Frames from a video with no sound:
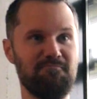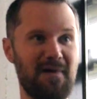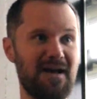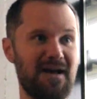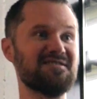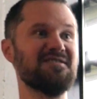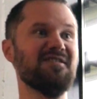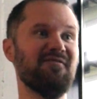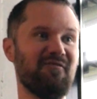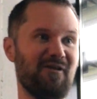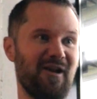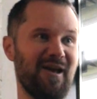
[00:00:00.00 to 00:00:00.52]

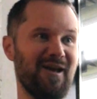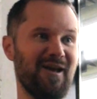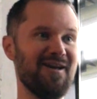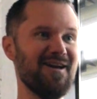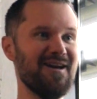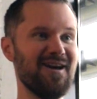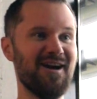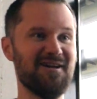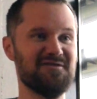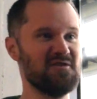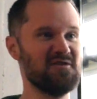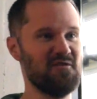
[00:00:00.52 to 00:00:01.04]
massively.
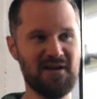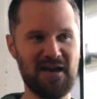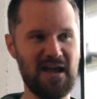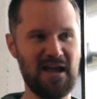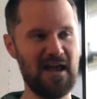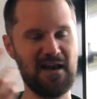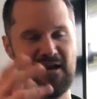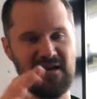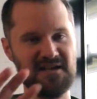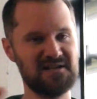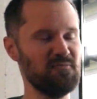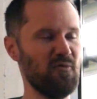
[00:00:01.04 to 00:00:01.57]
And so
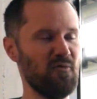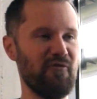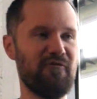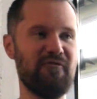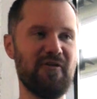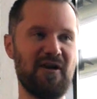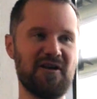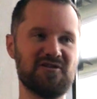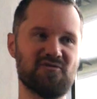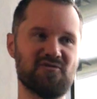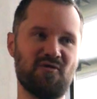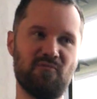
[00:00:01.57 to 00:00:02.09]
any small
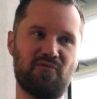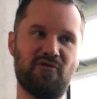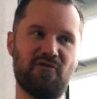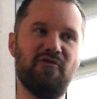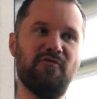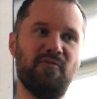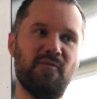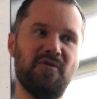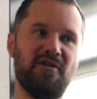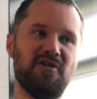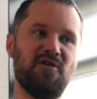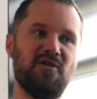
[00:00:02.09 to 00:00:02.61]
fix or
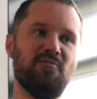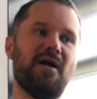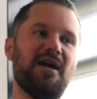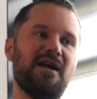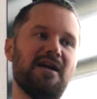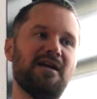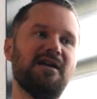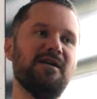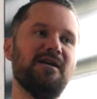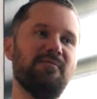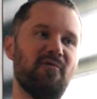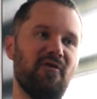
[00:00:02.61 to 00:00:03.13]
improvement that you
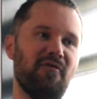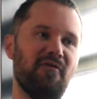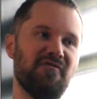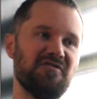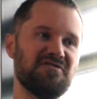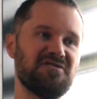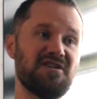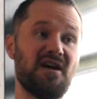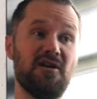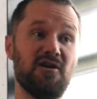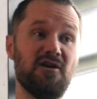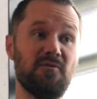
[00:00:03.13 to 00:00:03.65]
make in
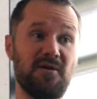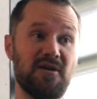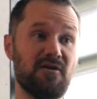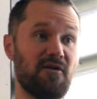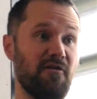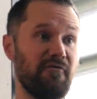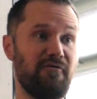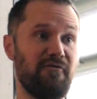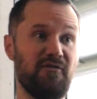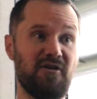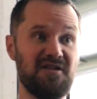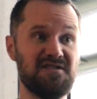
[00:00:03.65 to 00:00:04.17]
LibreOffice now, you can be
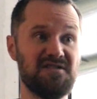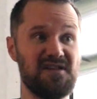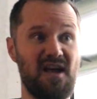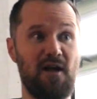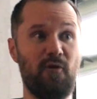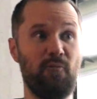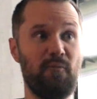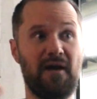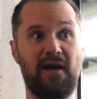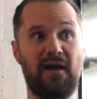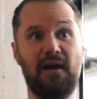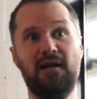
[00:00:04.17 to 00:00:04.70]
confident is
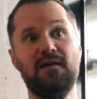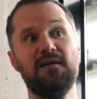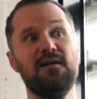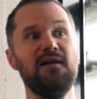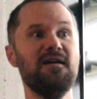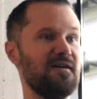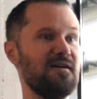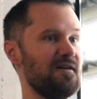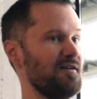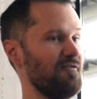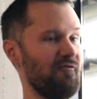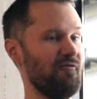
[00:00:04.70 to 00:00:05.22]
helping
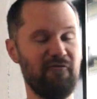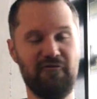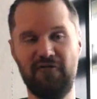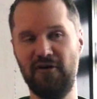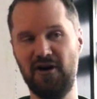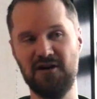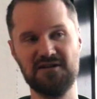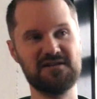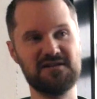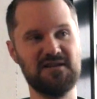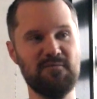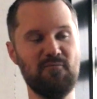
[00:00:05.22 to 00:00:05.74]

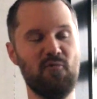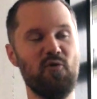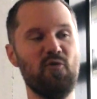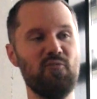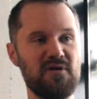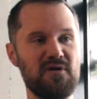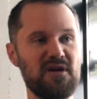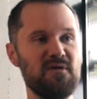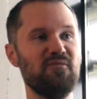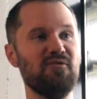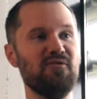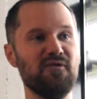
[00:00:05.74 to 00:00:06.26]
vastly more
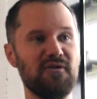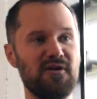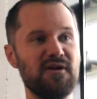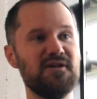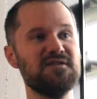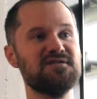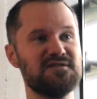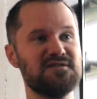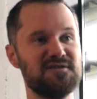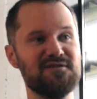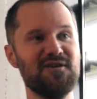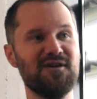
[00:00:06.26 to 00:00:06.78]
people than
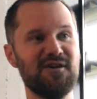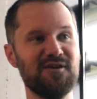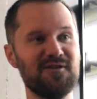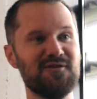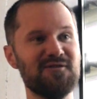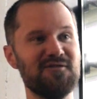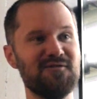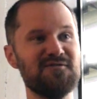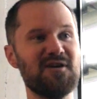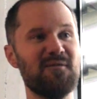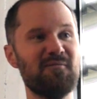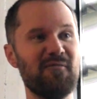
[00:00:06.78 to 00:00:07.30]
it
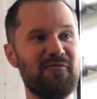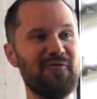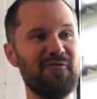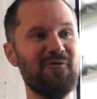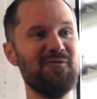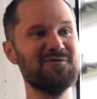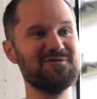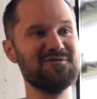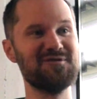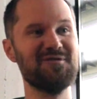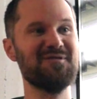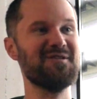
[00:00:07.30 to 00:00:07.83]
could have done
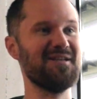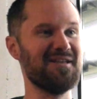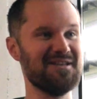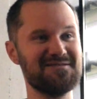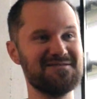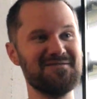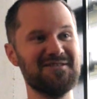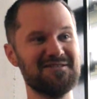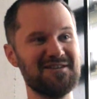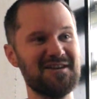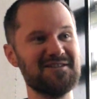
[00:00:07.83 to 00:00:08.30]
before. So I think that's